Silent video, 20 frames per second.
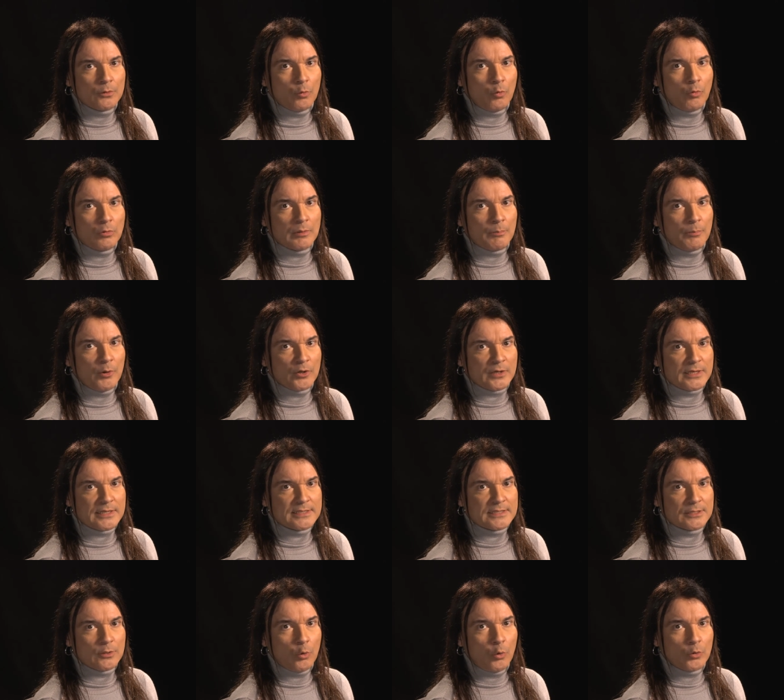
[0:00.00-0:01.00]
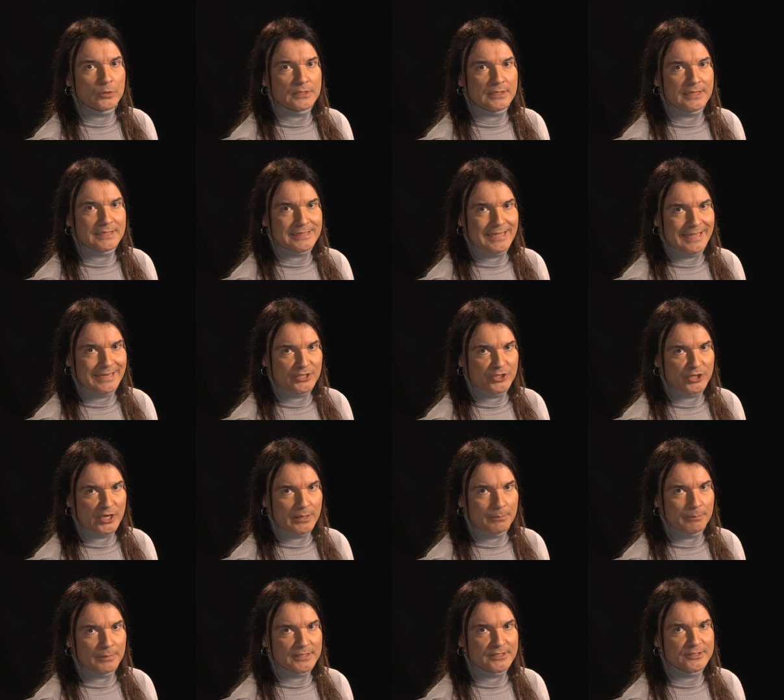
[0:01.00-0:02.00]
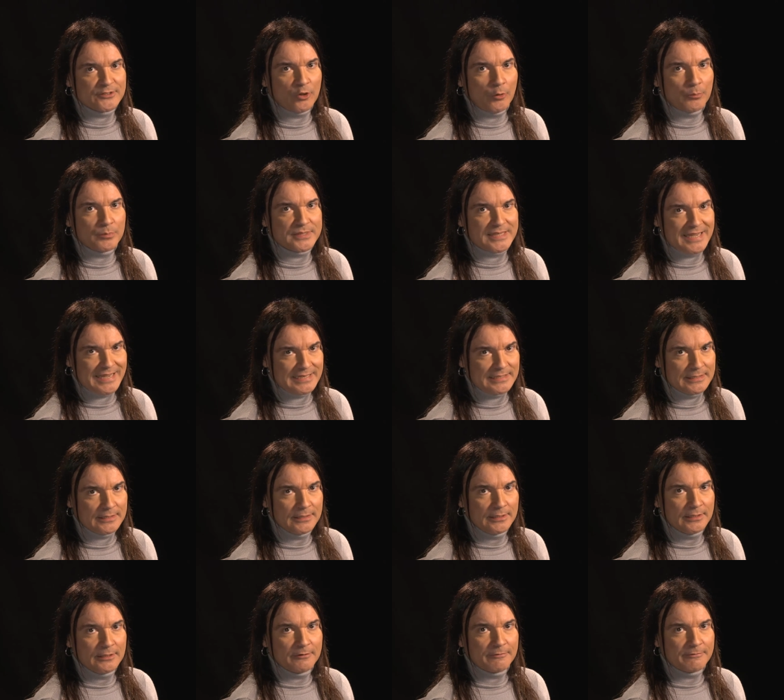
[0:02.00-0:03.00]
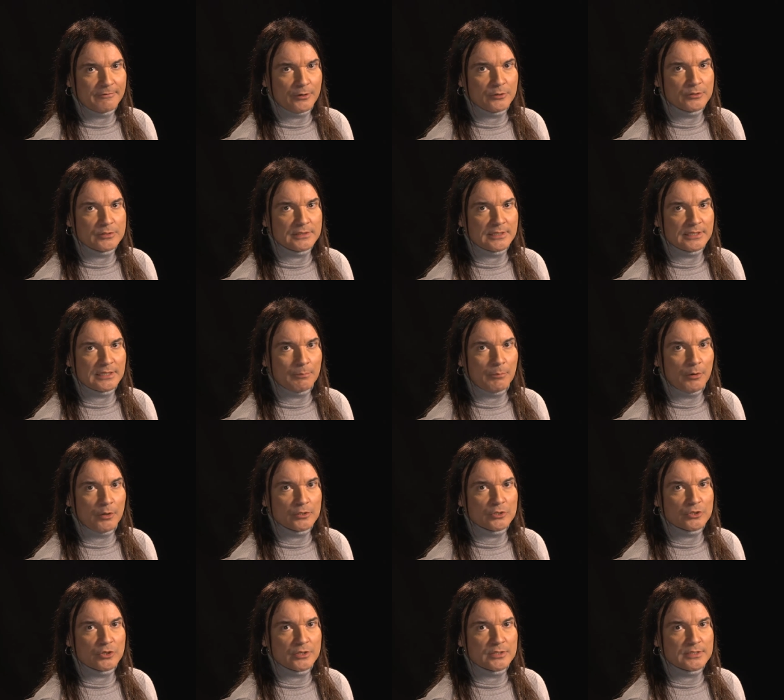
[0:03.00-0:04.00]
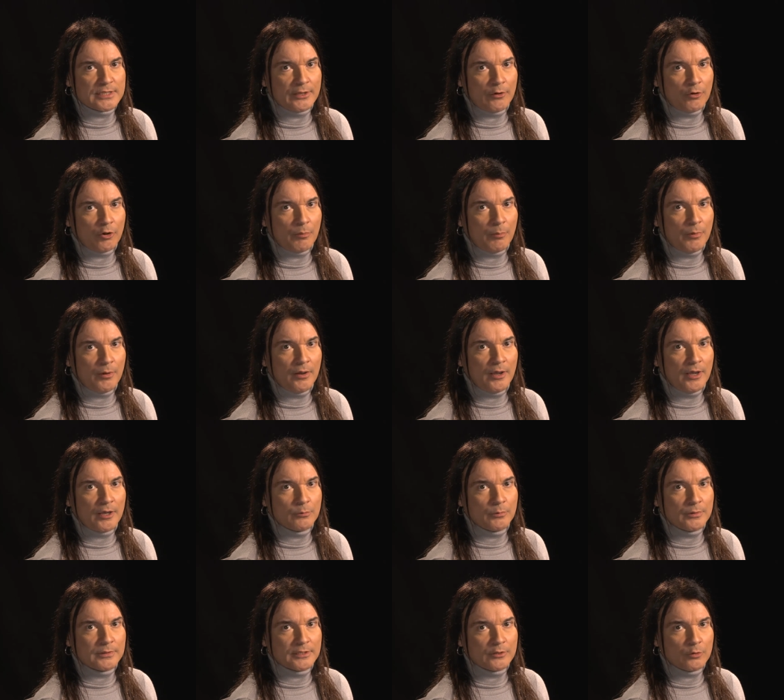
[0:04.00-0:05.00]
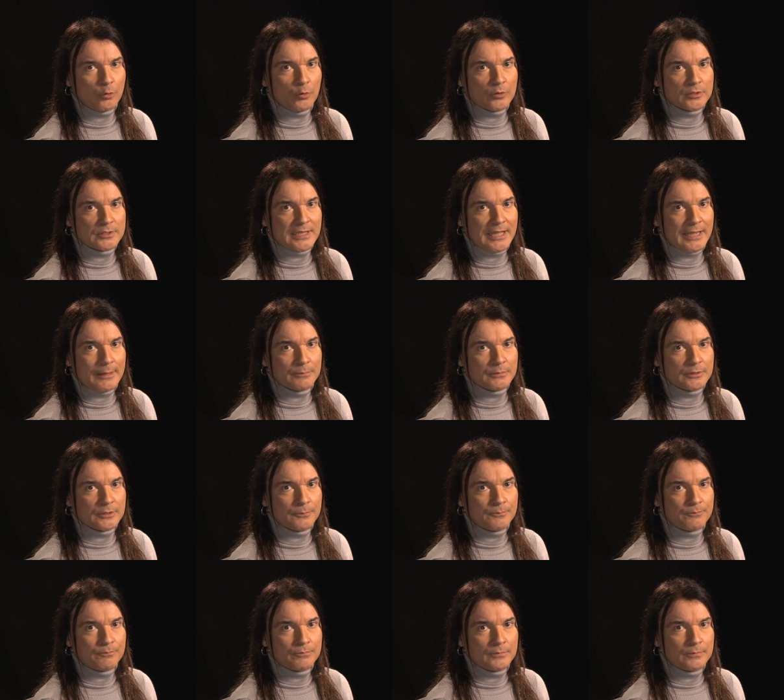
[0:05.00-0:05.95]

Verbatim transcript: All the bodies caught in his head chamber stop dead, frozen in the postures they occupied when the door slammed.